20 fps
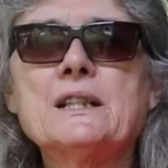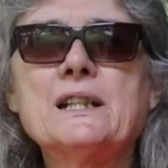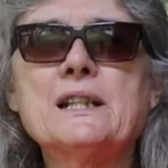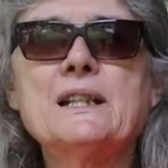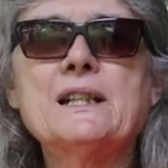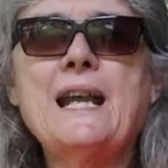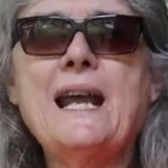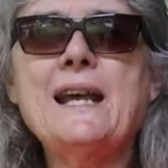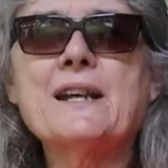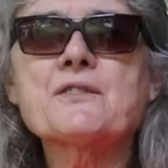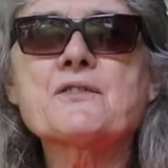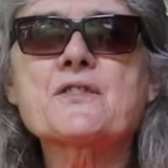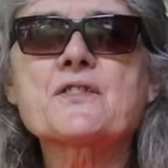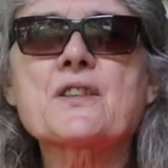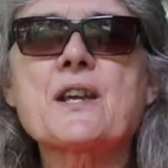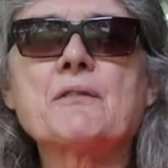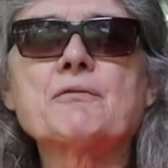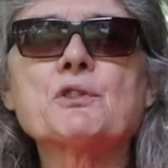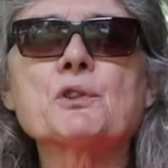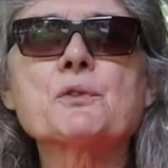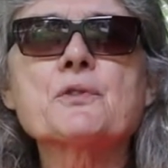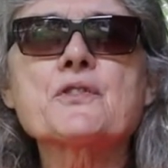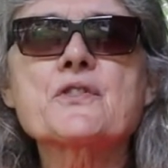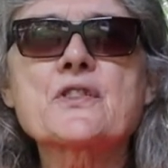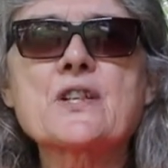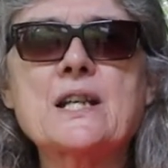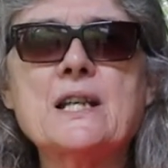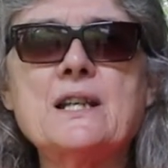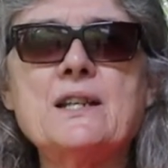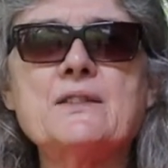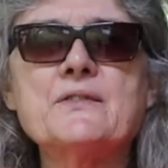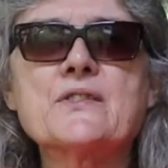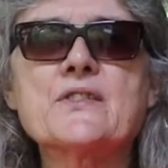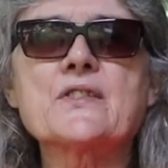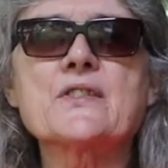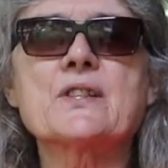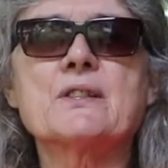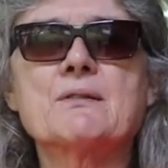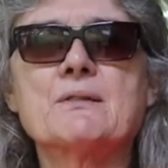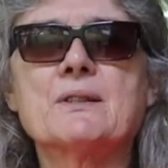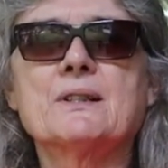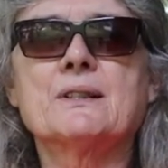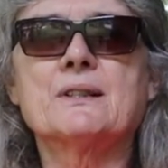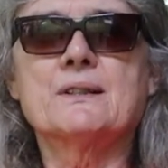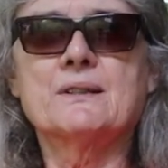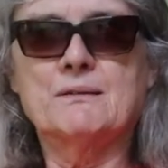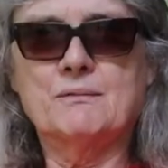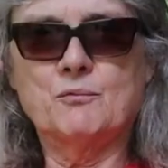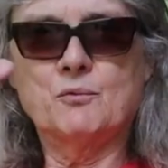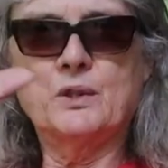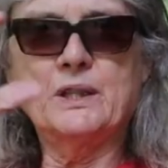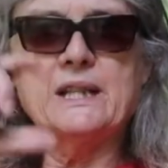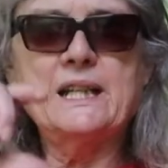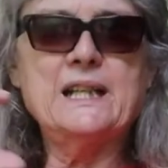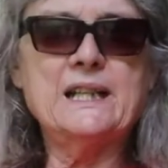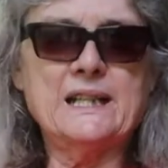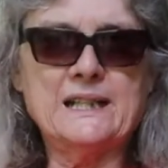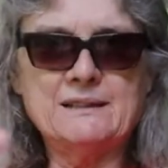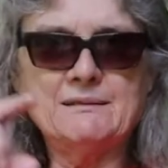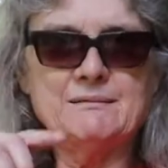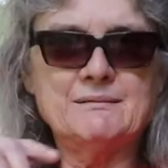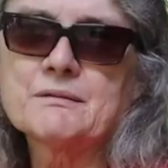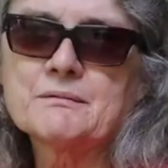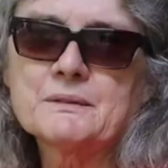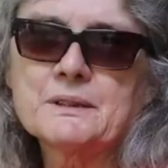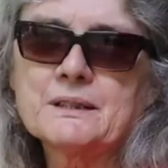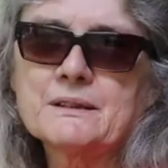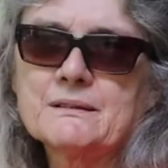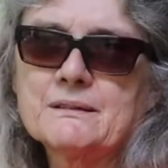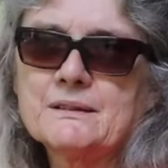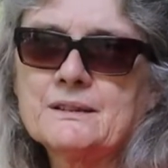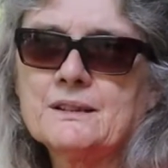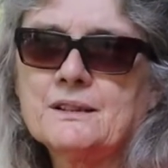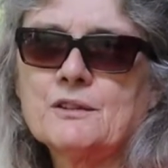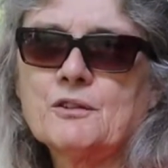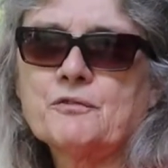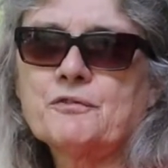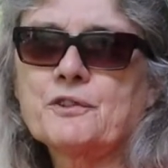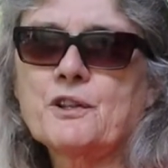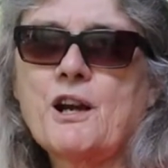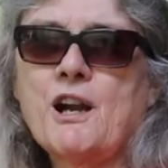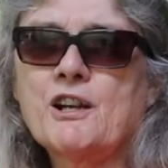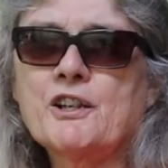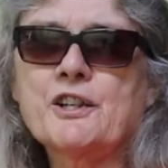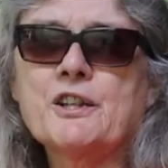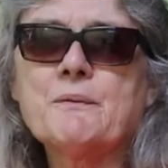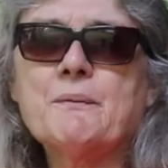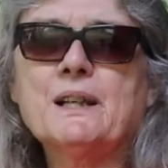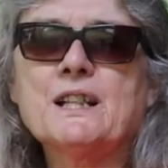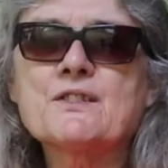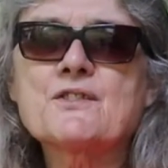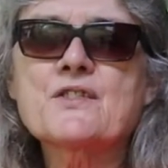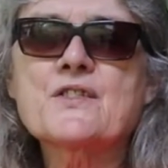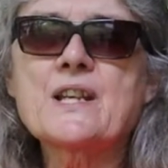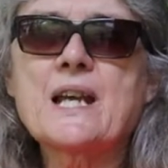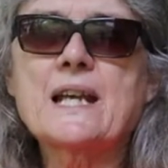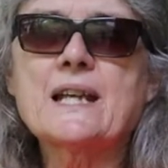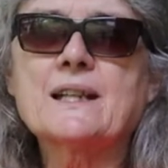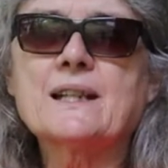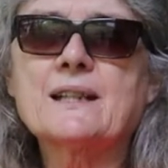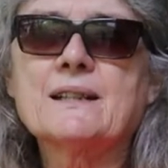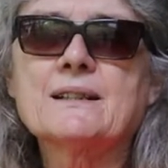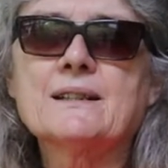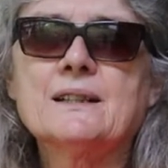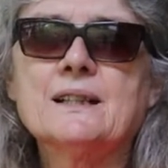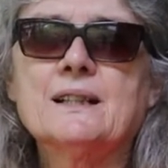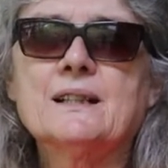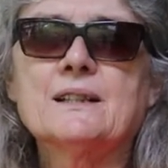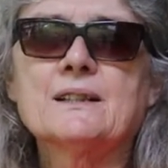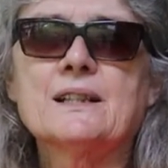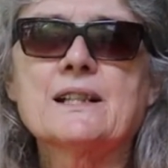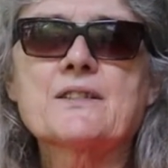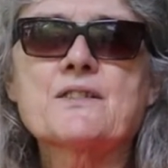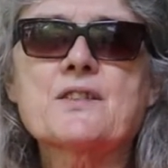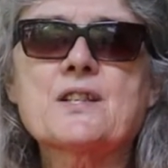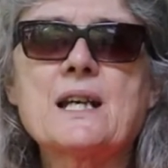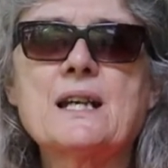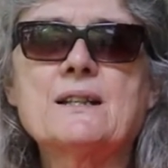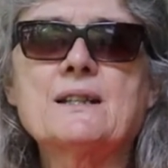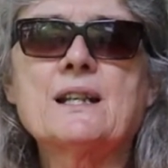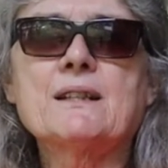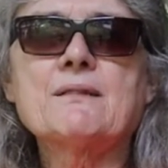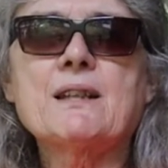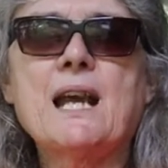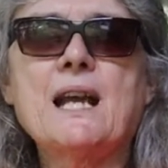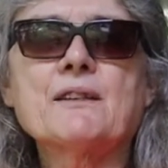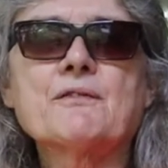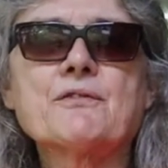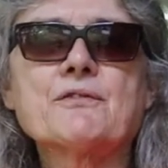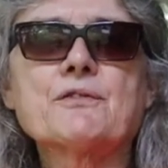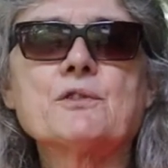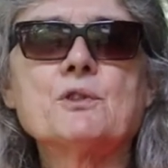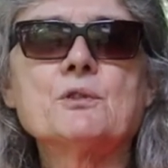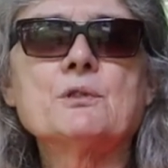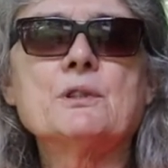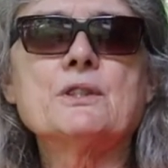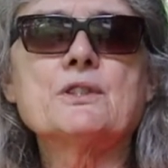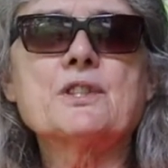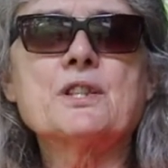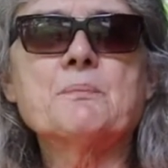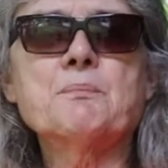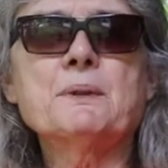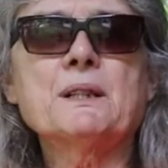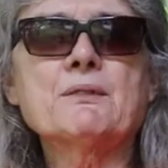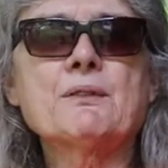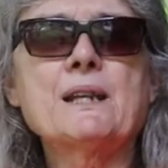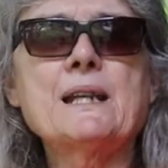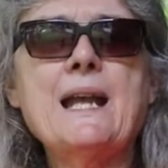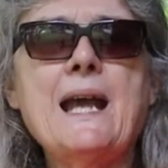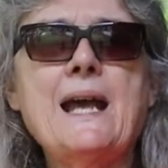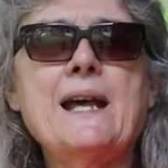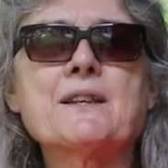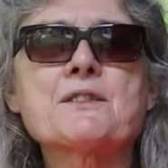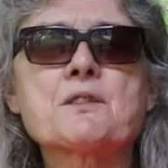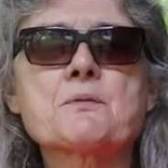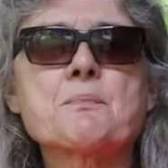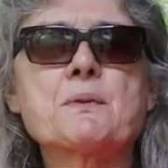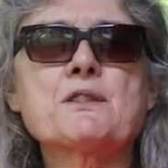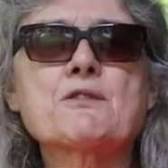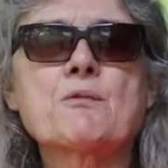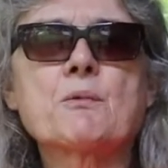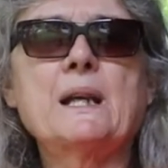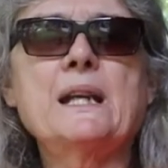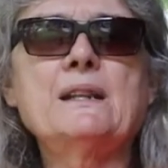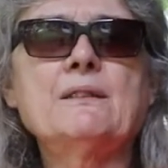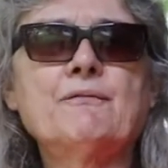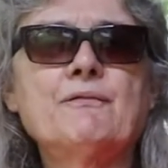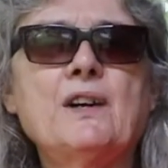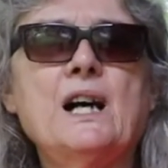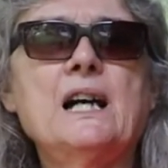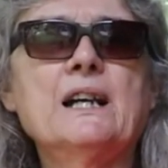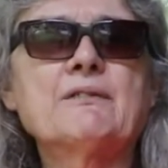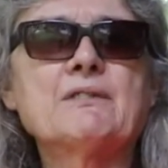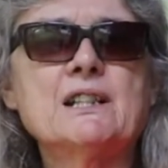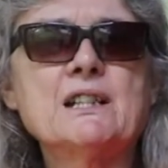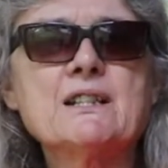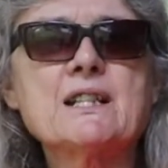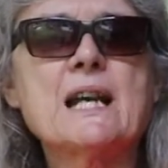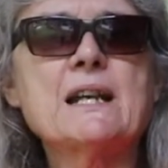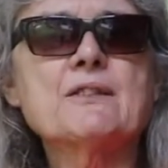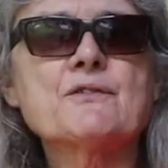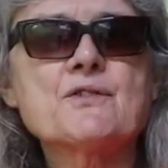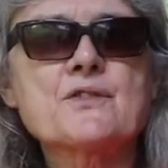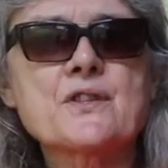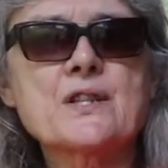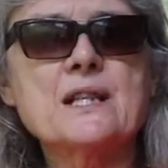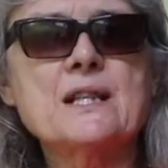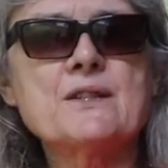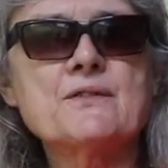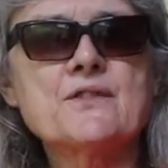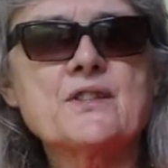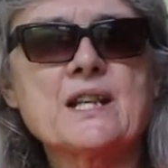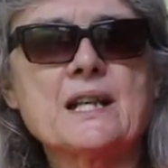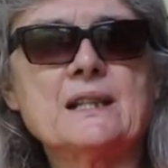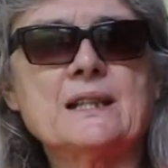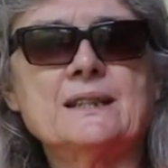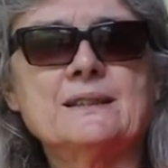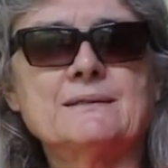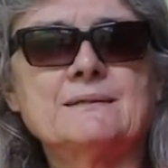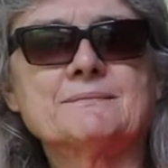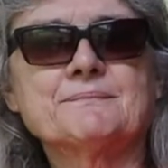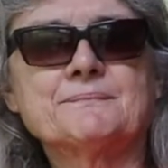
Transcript: that has several seeds within it. For argument's sake, let's say that fruit typically has between 5 and 10 seeds in it.